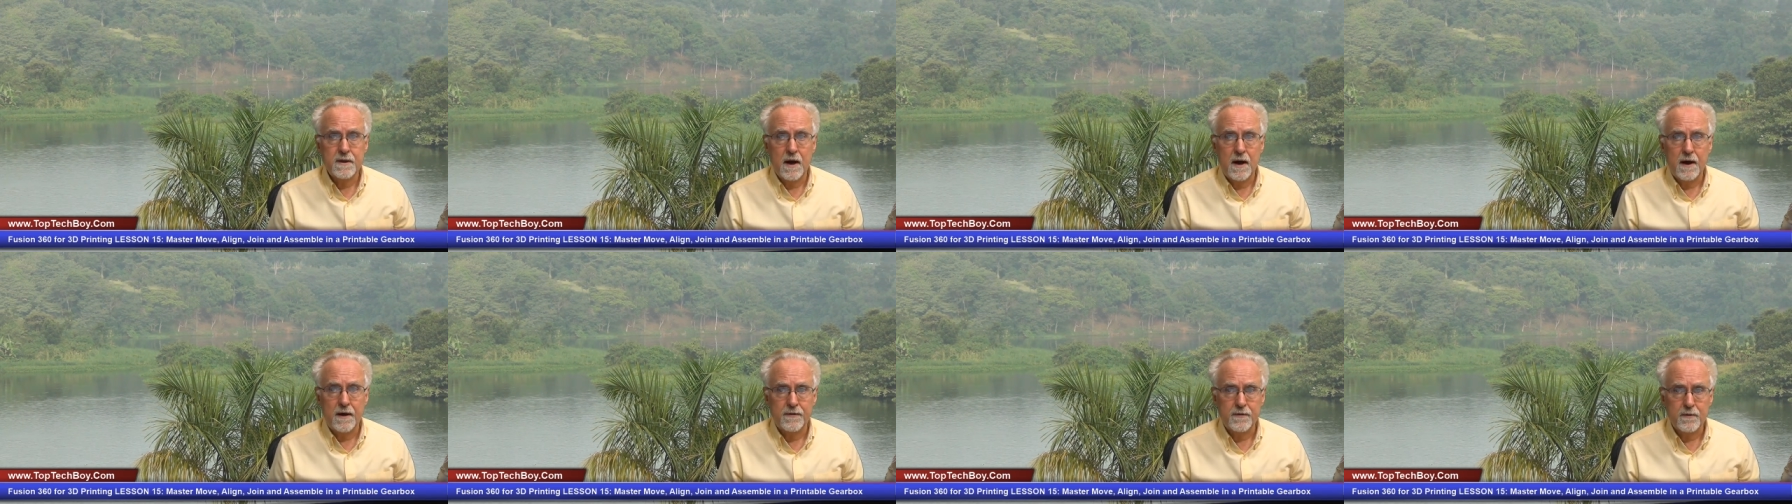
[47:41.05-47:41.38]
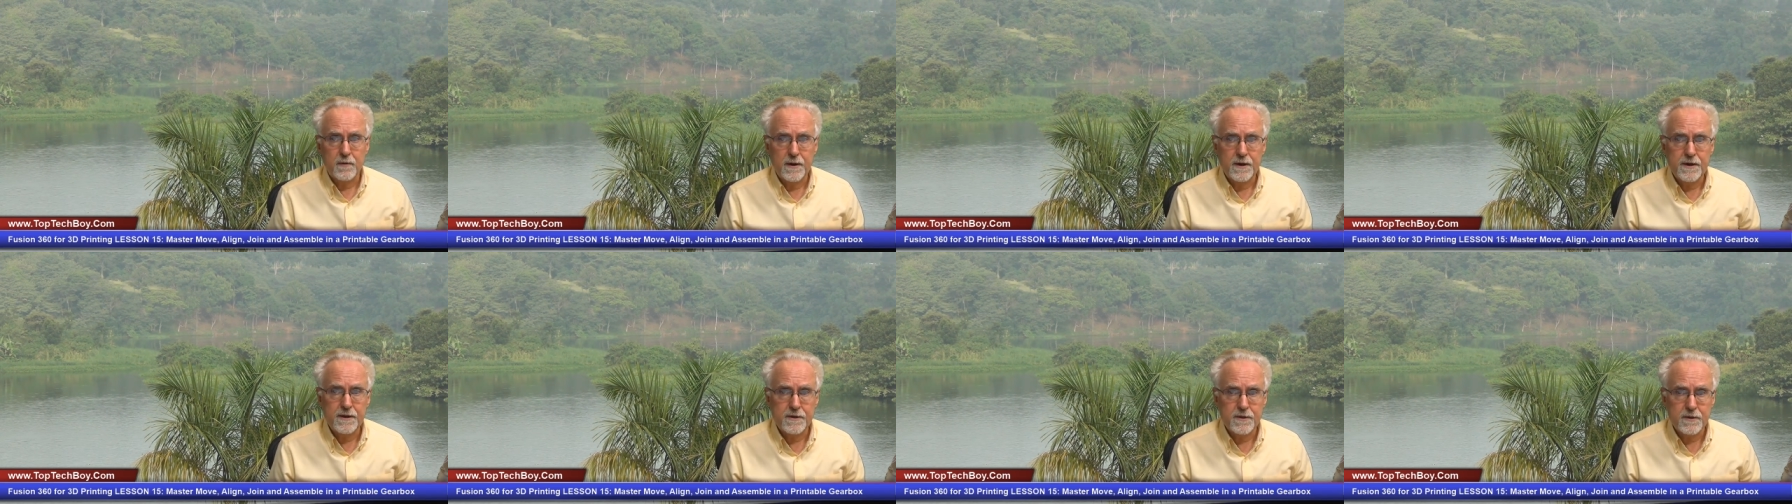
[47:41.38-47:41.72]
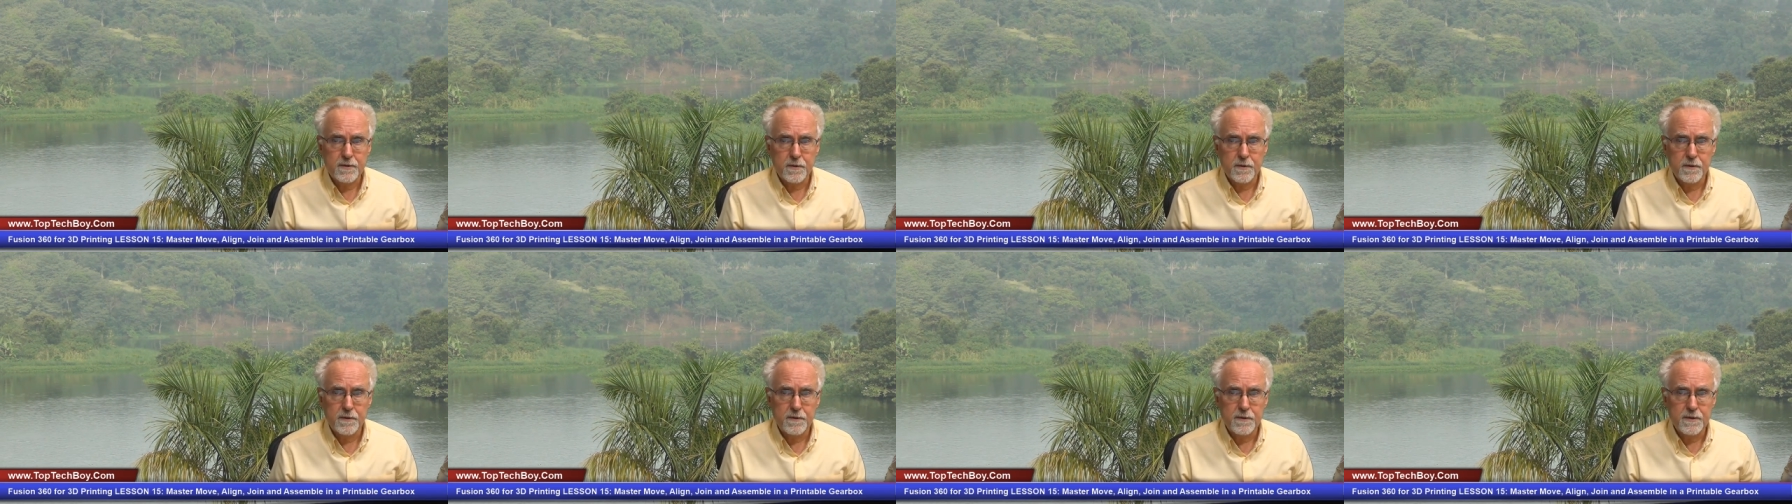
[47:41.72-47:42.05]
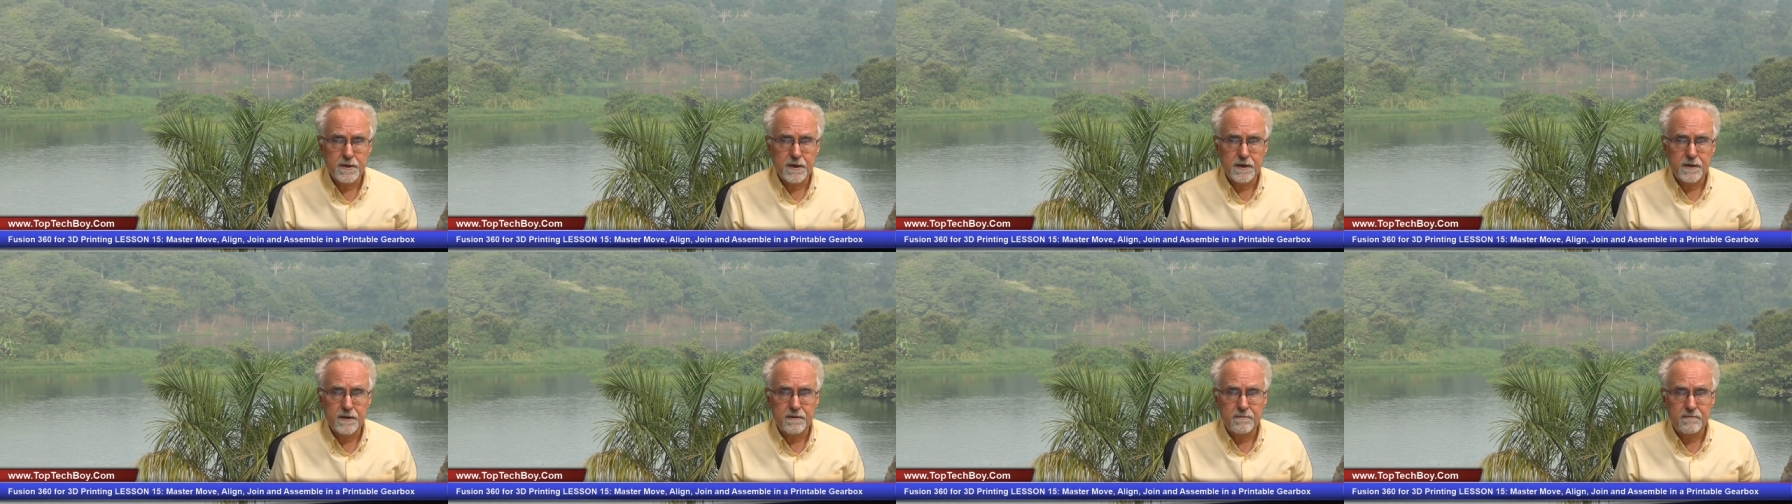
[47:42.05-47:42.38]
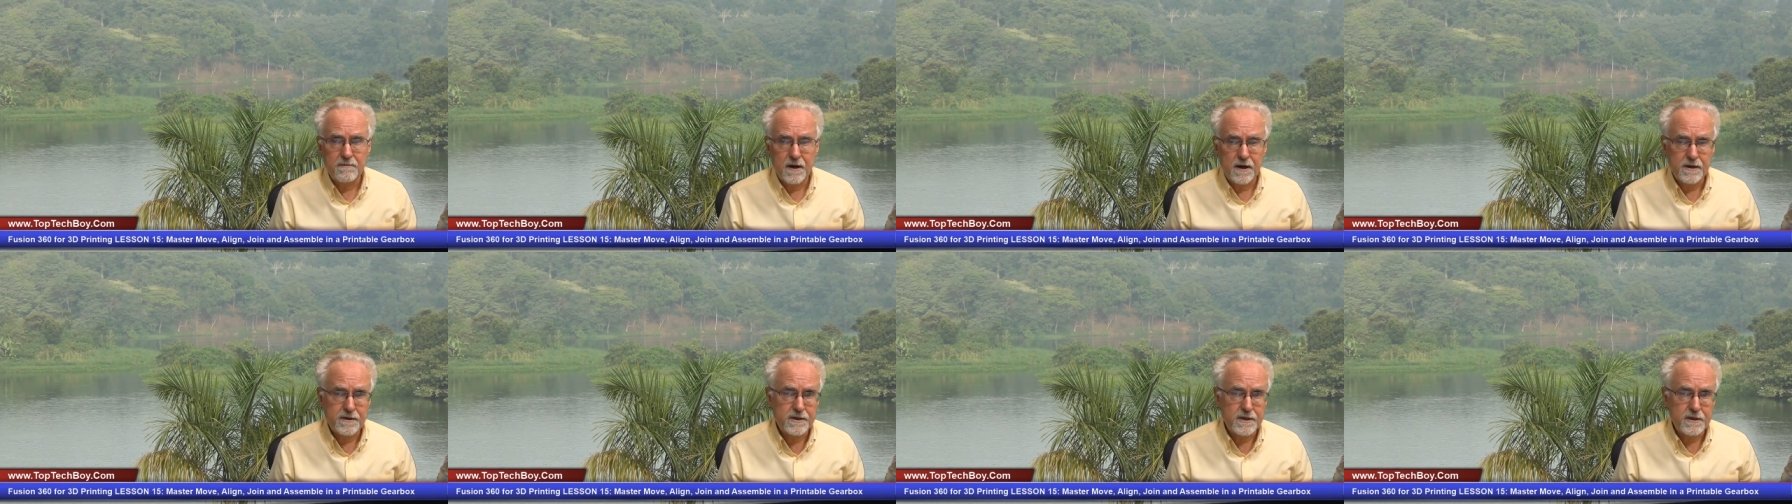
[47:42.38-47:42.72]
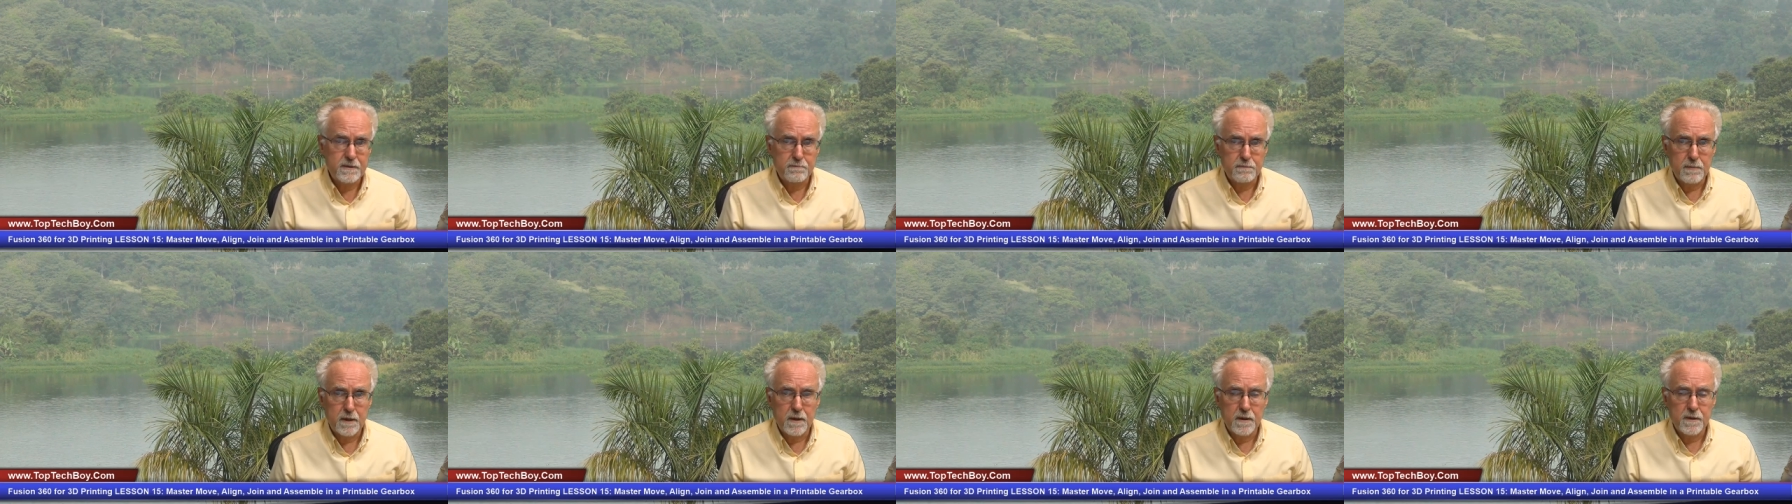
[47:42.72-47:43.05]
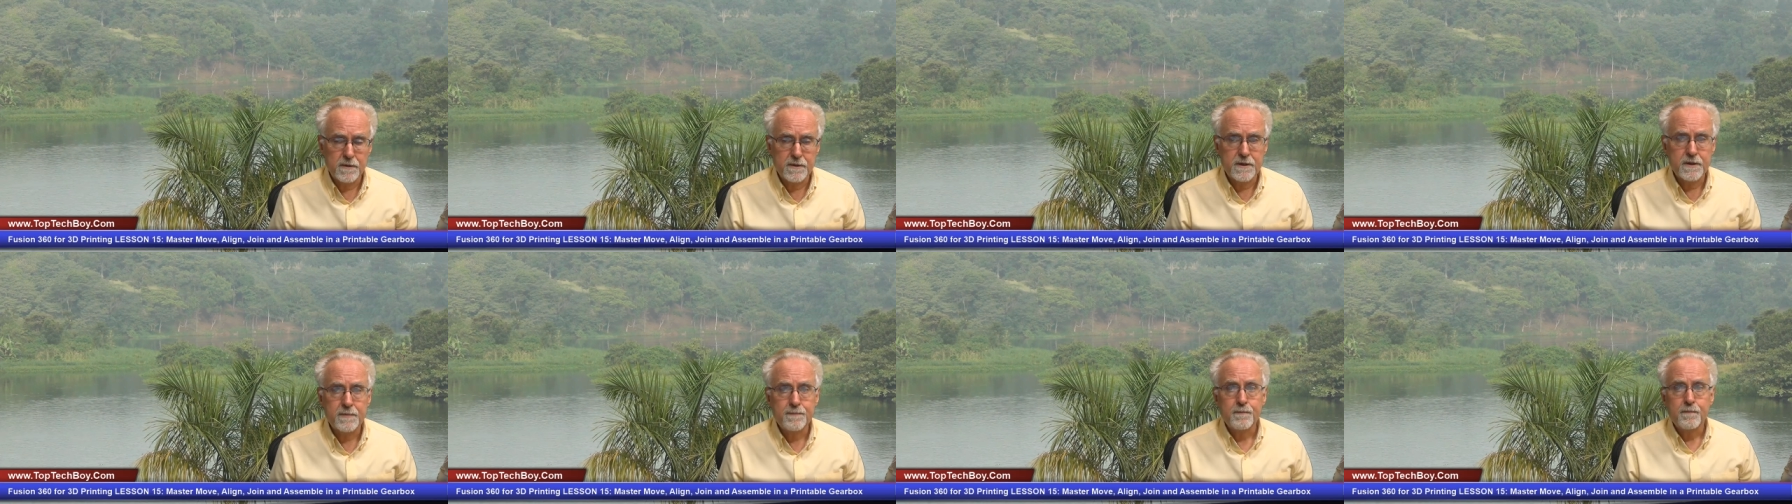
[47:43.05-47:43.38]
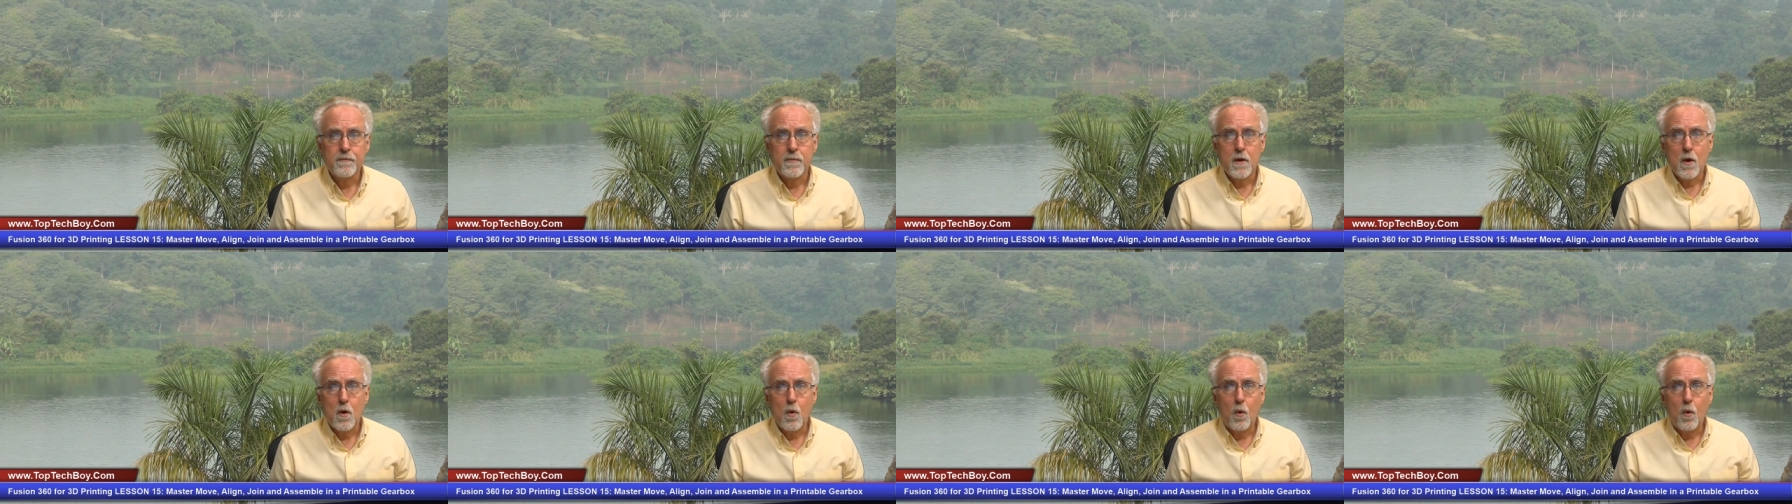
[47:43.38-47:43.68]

uh, threaded screws and nuts and bolts.